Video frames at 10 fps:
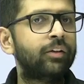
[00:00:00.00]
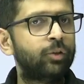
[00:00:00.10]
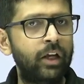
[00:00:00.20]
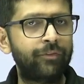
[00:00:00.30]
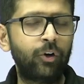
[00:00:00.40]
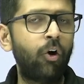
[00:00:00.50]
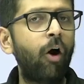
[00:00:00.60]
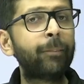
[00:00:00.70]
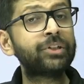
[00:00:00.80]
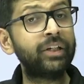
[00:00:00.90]
So therefore,
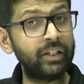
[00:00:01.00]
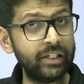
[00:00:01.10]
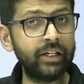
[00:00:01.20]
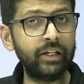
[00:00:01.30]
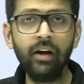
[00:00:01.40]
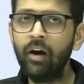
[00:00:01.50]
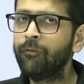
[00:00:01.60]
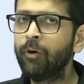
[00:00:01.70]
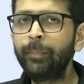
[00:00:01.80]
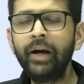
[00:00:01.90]
option E
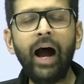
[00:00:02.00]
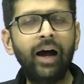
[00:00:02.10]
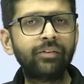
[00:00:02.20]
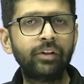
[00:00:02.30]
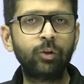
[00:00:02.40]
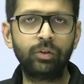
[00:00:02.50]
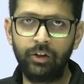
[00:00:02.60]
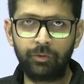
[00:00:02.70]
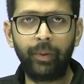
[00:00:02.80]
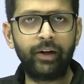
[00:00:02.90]
would be answer to
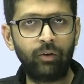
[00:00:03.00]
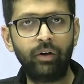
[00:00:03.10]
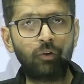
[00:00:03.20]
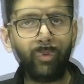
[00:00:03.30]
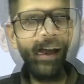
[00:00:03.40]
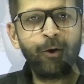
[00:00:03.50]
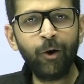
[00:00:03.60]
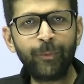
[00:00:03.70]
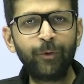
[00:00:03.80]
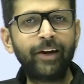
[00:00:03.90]
this particular question. I
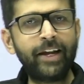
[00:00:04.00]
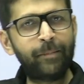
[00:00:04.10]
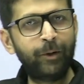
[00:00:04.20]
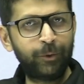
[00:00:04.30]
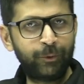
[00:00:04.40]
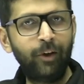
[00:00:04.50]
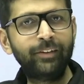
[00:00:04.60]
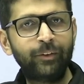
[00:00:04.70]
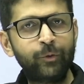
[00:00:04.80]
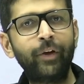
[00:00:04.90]
hope you were able to solve
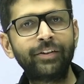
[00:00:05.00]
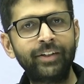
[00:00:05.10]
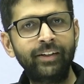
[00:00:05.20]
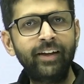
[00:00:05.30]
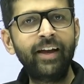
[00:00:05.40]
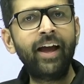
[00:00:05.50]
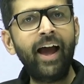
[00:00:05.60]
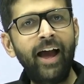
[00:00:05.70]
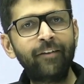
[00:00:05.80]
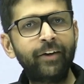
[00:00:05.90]
this question
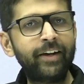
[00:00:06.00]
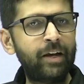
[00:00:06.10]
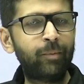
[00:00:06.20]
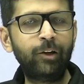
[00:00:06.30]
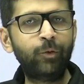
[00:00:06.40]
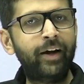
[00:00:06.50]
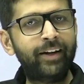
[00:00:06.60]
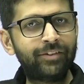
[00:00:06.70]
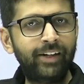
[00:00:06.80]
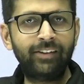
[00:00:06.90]
and were able to
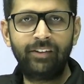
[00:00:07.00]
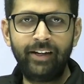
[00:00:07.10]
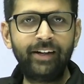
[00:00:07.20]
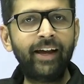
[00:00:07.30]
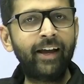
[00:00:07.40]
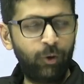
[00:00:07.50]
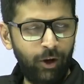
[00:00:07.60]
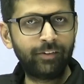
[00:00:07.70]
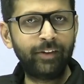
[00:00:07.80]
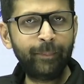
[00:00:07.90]
understand this entire
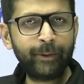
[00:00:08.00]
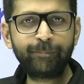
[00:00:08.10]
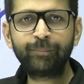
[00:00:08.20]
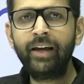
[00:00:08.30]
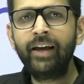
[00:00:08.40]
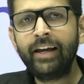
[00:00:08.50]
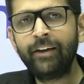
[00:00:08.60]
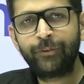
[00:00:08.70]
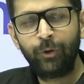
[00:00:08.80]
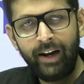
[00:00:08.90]
concept.
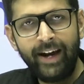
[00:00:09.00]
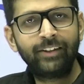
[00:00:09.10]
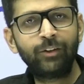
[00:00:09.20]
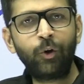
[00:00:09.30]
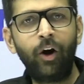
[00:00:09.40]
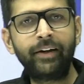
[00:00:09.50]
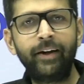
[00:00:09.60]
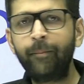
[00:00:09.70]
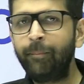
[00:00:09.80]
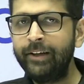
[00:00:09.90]
If you like this
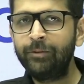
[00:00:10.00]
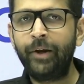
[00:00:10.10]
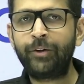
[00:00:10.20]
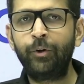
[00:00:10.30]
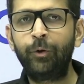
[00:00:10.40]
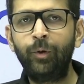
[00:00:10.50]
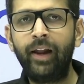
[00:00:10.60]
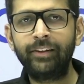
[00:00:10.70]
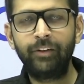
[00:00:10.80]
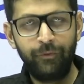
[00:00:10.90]
content, please make sure to
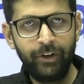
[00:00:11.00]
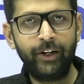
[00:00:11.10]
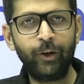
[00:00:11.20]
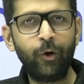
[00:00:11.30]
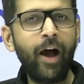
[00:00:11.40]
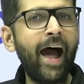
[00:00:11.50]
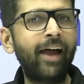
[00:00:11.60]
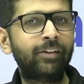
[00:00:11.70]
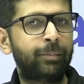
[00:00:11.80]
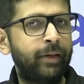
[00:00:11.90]
like the video
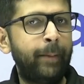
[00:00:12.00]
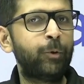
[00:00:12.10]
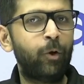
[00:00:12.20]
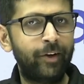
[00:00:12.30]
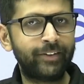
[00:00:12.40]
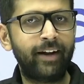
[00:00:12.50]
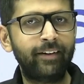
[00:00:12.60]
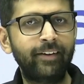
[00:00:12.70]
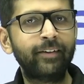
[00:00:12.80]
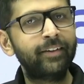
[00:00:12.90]
and subscribe to our
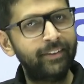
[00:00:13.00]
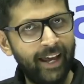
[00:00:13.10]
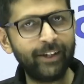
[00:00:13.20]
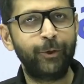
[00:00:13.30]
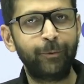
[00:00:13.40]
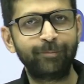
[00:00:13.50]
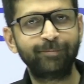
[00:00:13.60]
channel. Thank you.